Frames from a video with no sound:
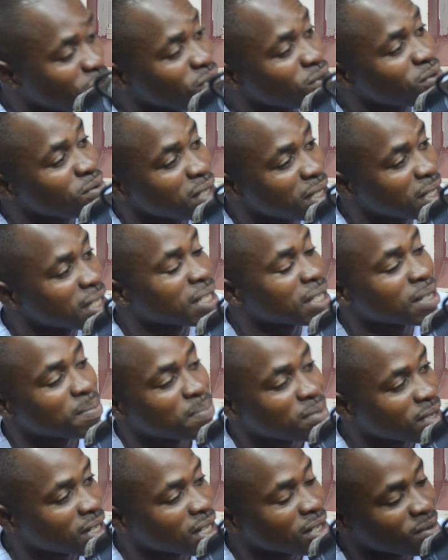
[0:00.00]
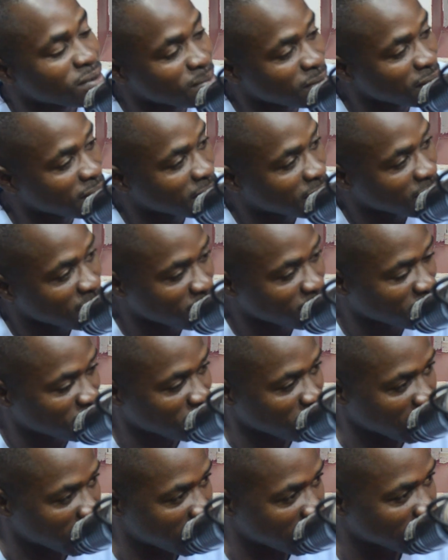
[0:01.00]
you, who is a supporter, will be in cells
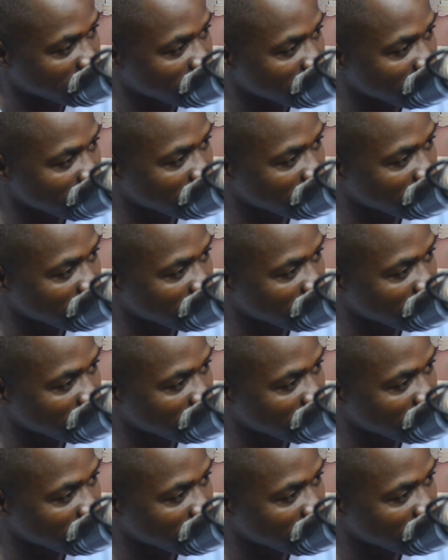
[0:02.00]
for years.